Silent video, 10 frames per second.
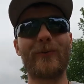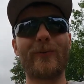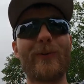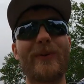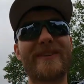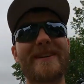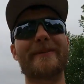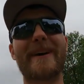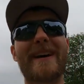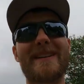What's
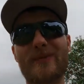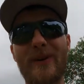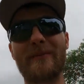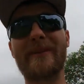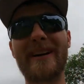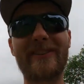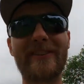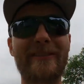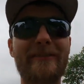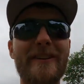up, guys? Welcome back to the
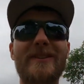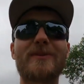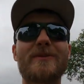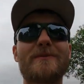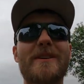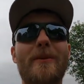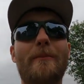Arctic Vet YouTube channel.